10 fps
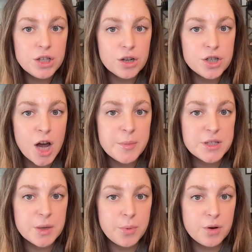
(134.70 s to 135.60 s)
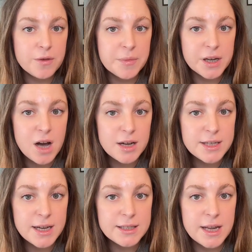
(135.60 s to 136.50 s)
your job is to pull from the
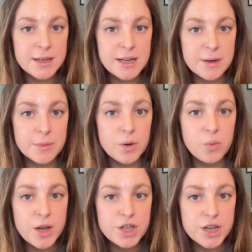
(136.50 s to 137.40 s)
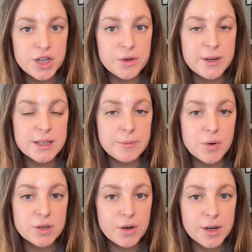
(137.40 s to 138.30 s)
context and determine which issue is the
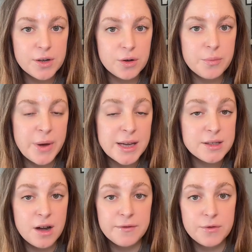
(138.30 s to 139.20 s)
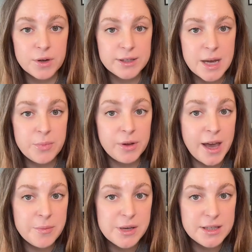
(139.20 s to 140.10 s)
most critical based on, for example,
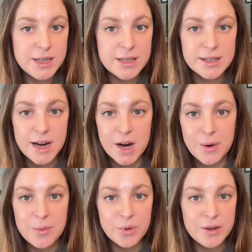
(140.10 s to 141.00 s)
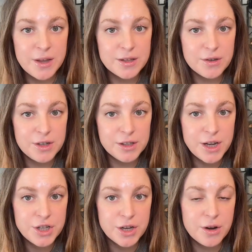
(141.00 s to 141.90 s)
ABCs, airway, breathing,
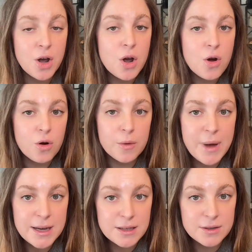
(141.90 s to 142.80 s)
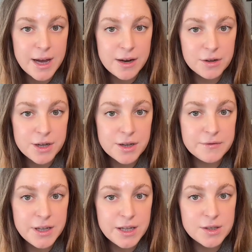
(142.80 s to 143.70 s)
circulation, or Maslow's hierarchy of
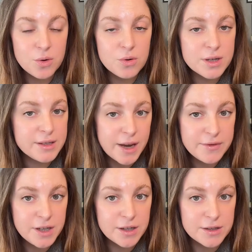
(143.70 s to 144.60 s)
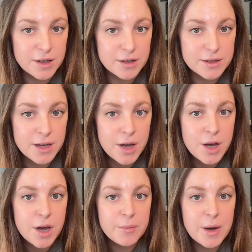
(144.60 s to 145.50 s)
needs, or safety concerns.
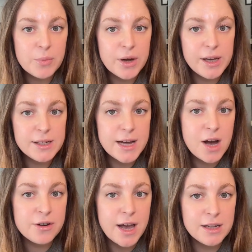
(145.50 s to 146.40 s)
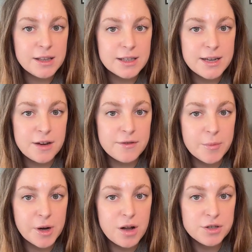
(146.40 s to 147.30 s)
By breaking down NCLEX-style
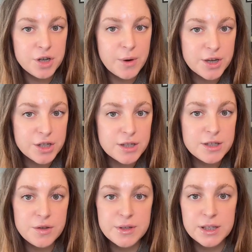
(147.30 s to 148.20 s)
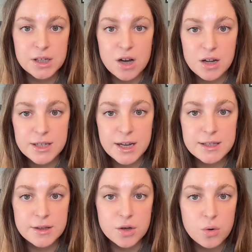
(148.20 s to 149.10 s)
pharmacology questions using the
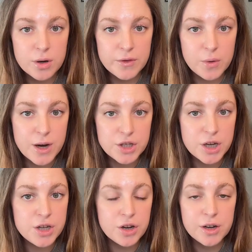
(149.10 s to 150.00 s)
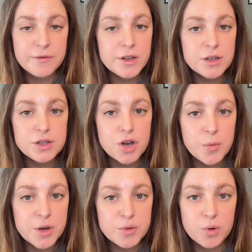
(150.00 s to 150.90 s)
context and the core of the question, you're going to feel so
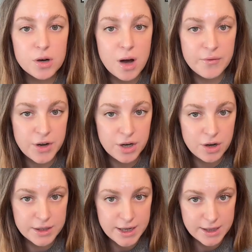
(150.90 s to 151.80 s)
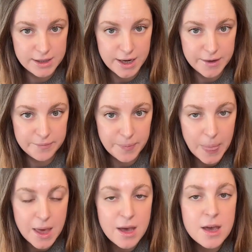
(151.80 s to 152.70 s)
much more confident on test day.
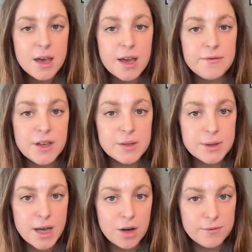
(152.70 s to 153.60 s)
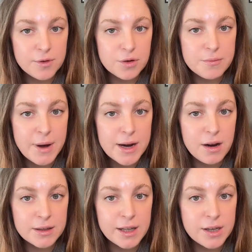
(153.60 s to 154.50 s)
If this was helpful, my
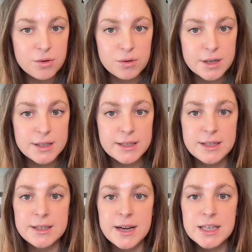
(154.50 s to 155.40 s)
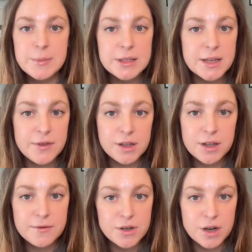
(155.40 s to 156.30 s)
online course is designed
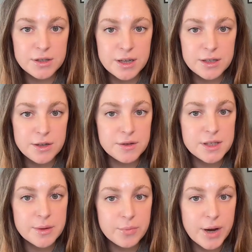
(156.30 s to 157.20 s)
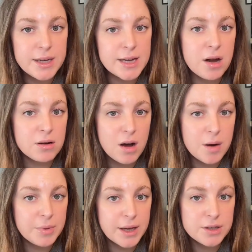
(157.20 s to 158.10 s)
specifically for nursing students to break down
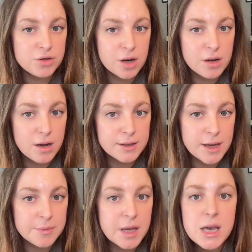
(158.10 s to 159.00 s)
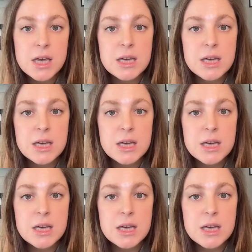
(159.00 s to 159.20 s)
complex drug concepts,